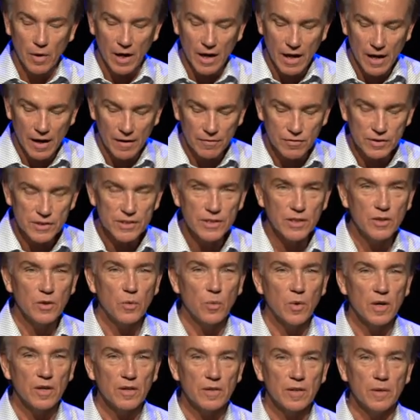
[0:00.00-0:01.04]
want every single
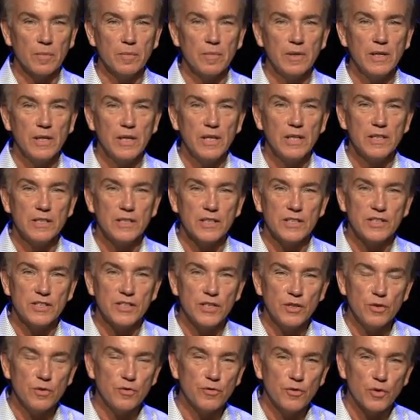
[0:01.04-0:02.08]
one of them to
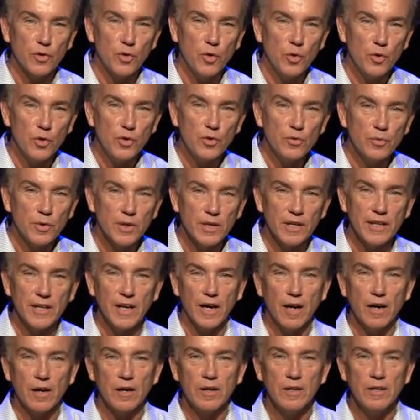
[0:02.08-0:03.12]
see you for who you really
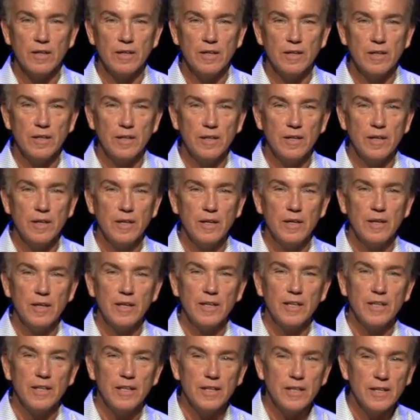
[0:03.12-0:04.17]
are.
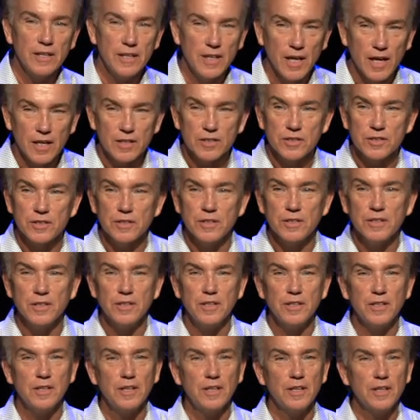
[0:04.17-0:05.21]
Yes,
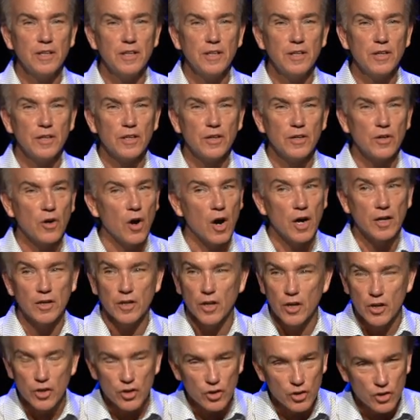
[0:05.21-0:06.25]
God,
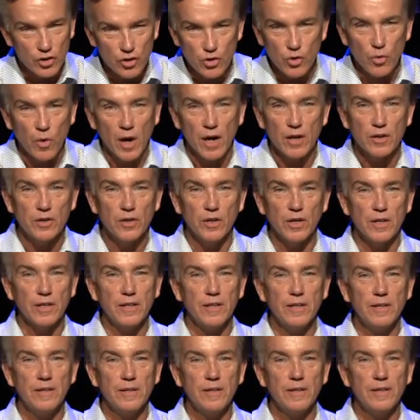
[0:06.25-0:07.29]
you are good,
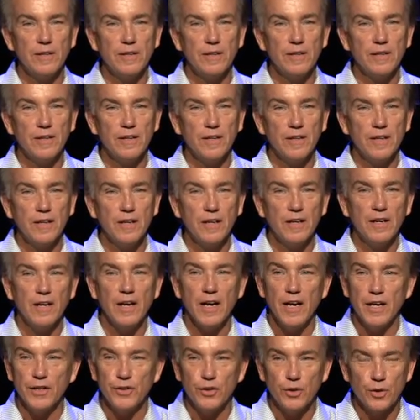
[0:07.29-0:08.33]

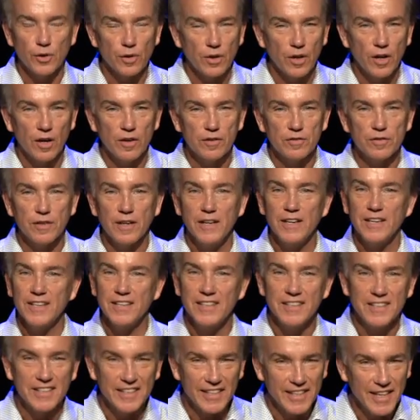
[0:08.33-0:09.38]
and your love
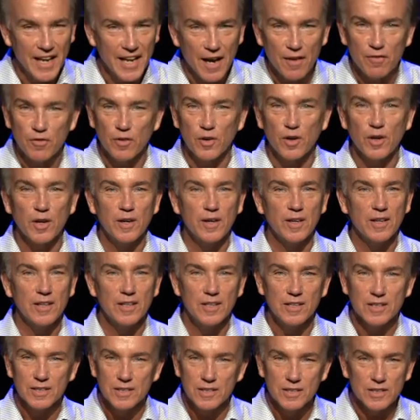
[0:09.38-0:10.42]
never
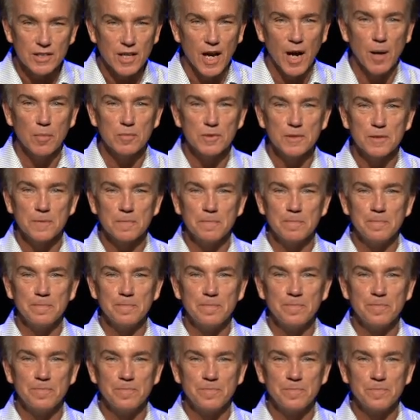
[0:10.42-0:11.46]
stops.
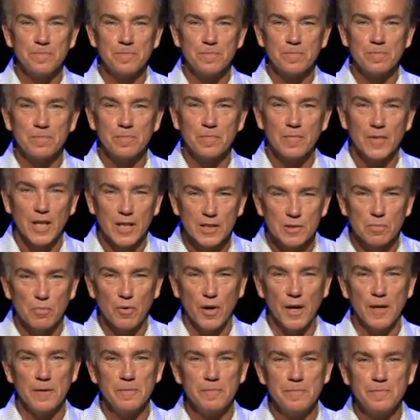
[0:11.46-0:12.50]
Let's
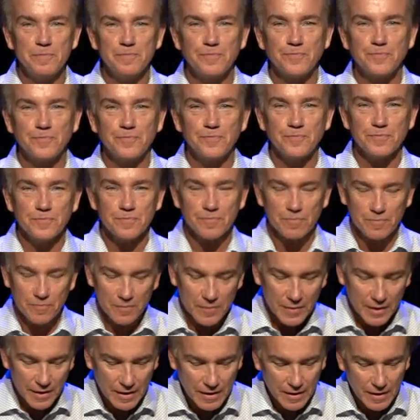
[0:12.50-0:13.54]
pray.
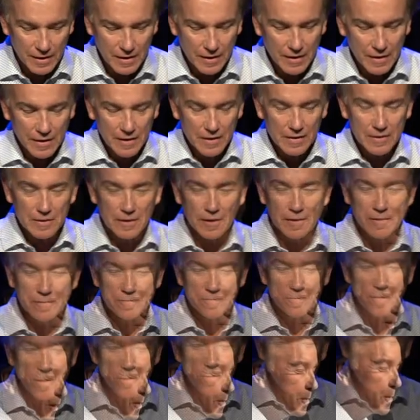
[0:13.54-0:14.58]
Uh,
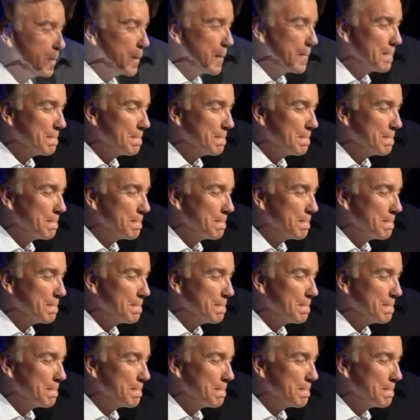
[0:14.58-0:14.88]
Father,